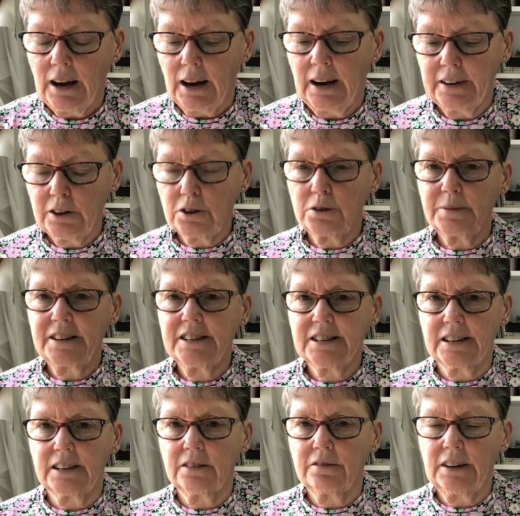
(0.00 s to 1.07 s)
I always
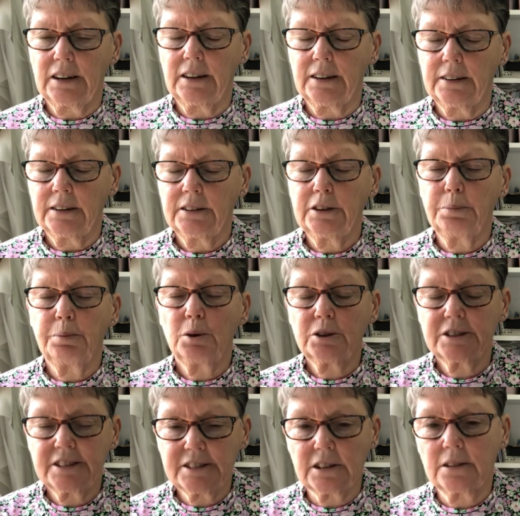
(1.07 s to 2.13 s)
think, right, you
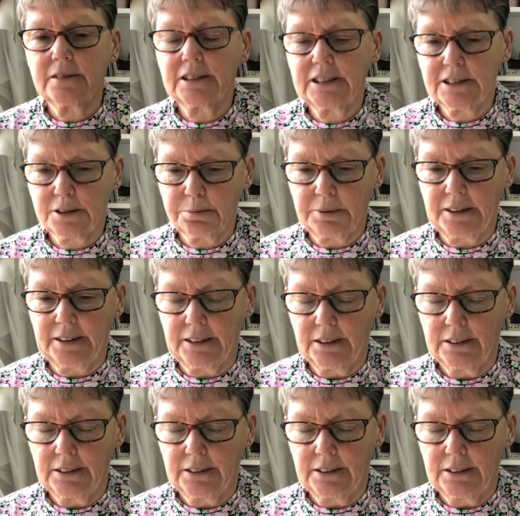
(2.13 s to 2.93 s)
put it on this way.